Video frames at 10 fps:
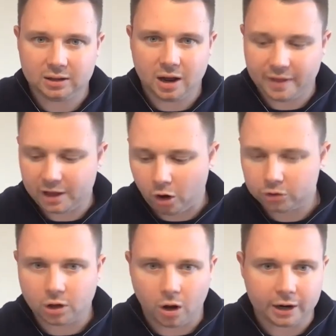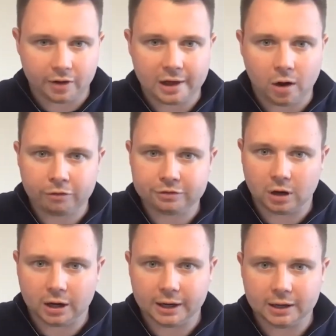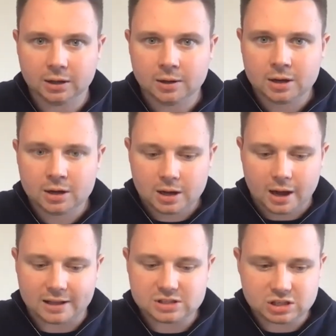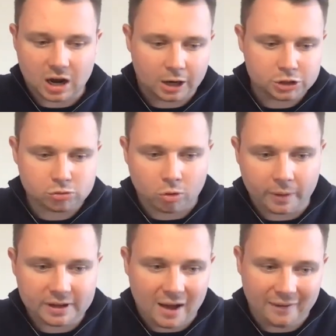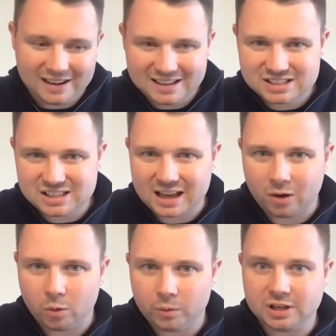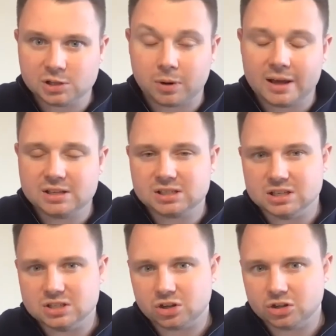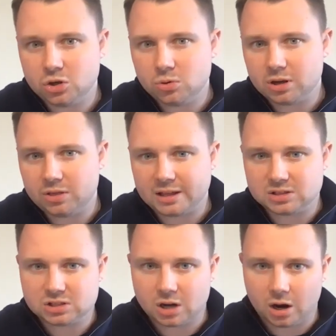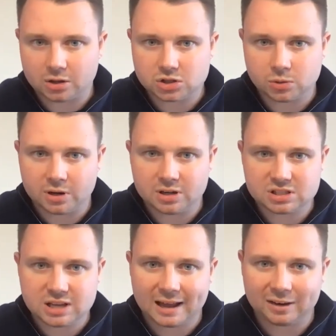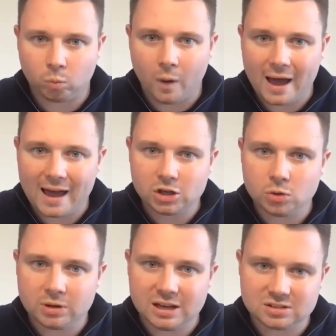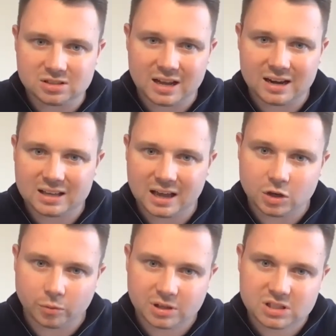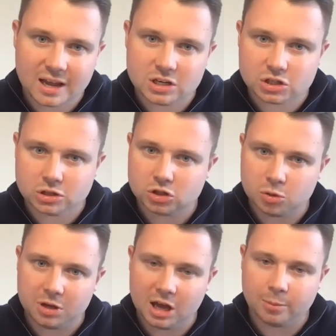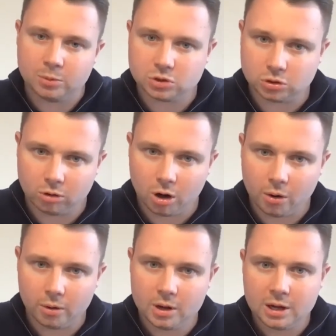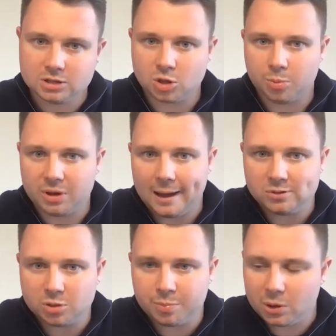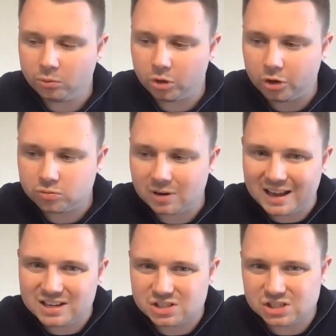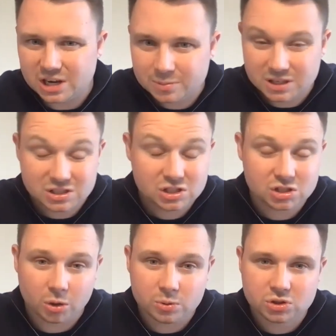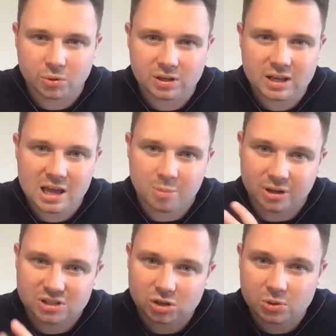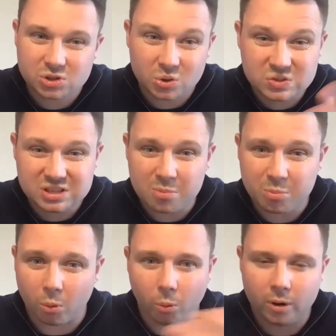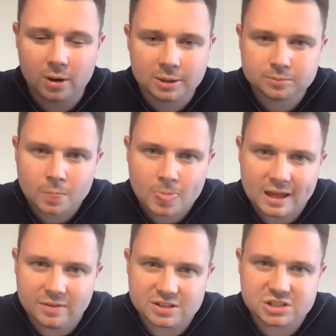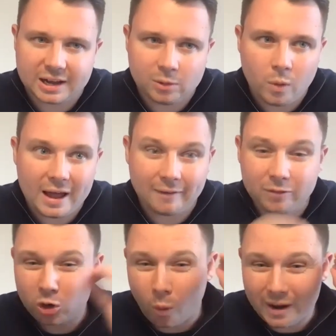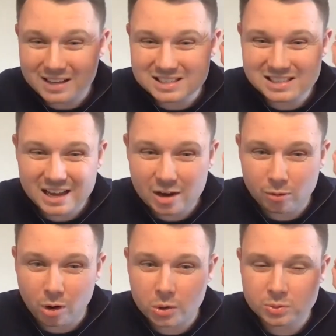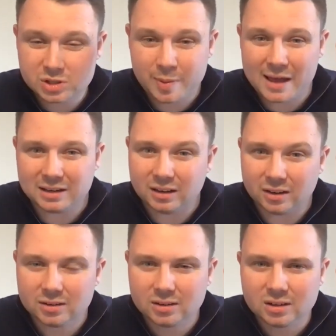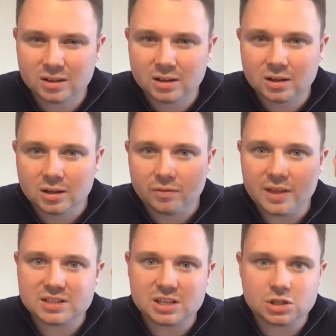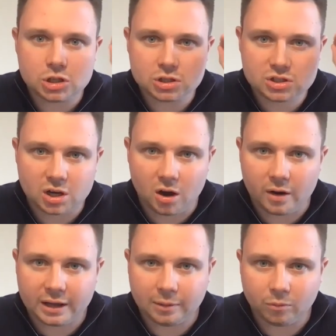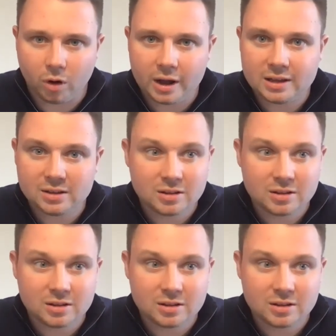Are they online? Are they offline? And start drawing out and listing out all these places so you can then start to understand where you need to dedicate your attention to be able to grow, to be able to build those relationships. It's so, so key, but it's so, so simple in the same way and requires zero spend. This is just time, right?